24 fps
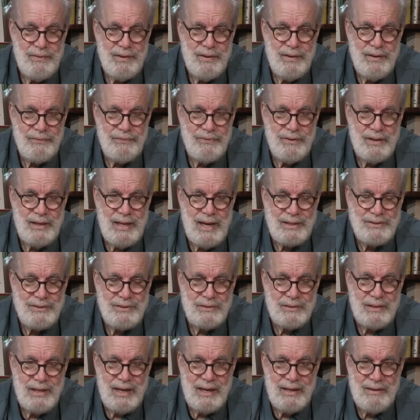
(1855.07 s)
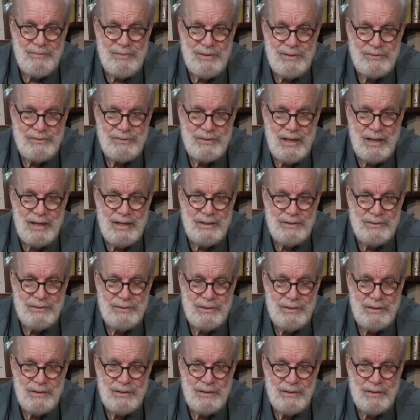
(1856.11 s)
at the National Academy of Science
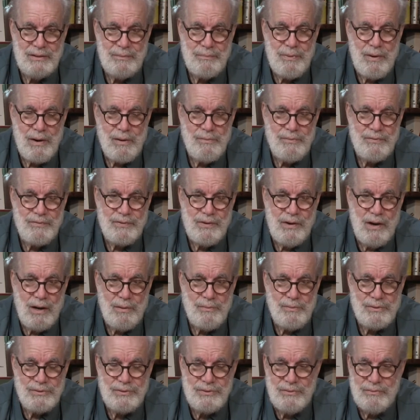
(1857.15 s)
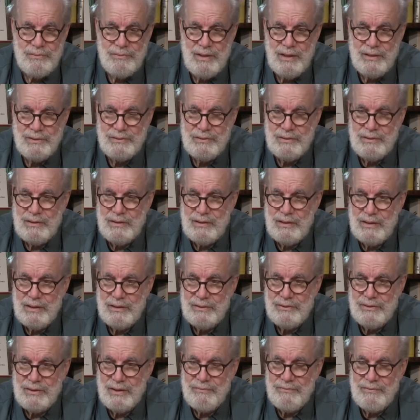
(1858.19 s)
and Department of Commerce, who does
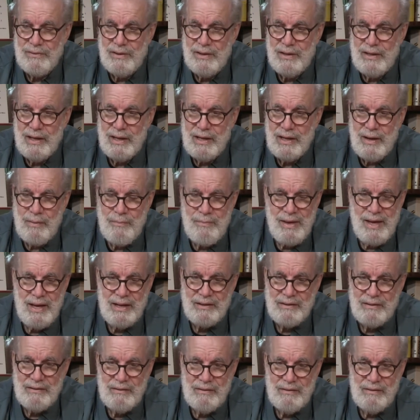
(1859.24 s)
stuff. And I met,